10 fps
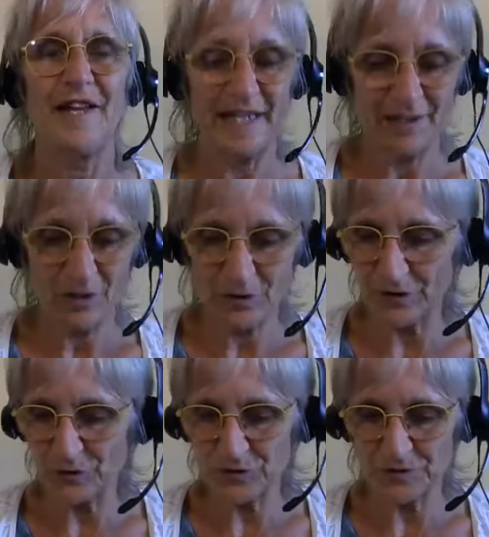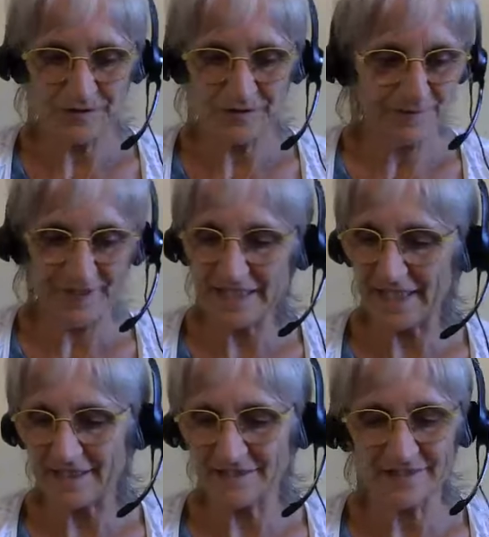then all those
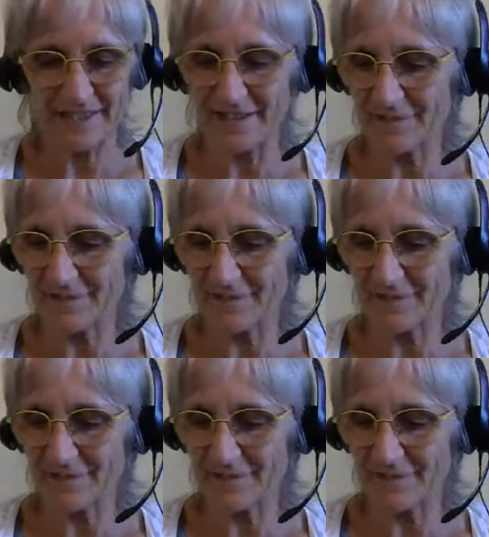feelings